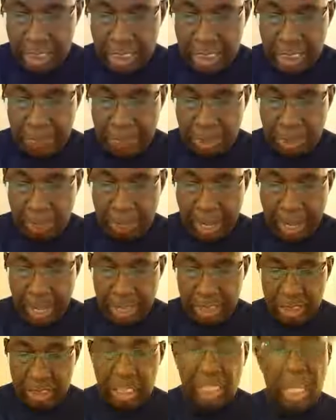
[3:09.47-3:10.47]
Simple
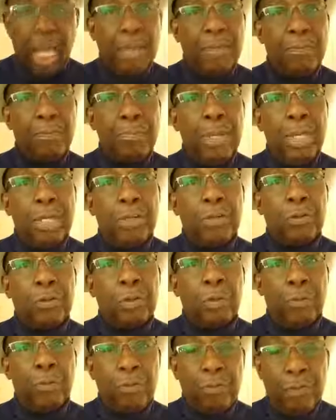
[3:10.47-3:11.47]
Balanced Life
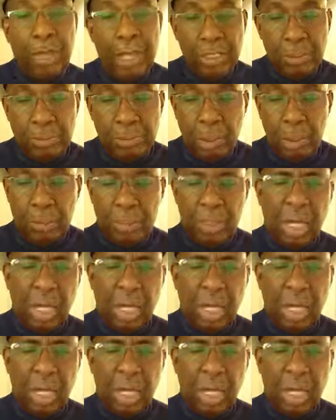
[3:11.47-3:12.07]
Ministry on Facebook.